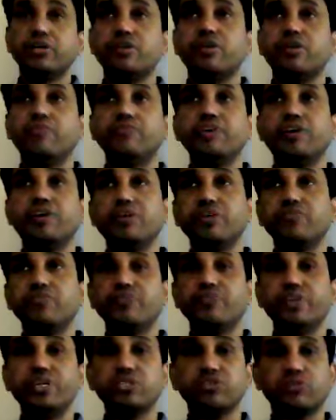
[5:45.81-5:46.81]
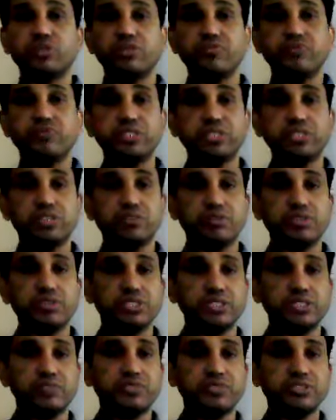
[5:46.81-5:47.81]
Now we have in phase, out of phase, and
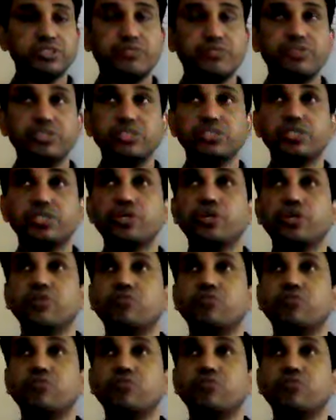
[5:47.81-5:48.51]
constant phase difference.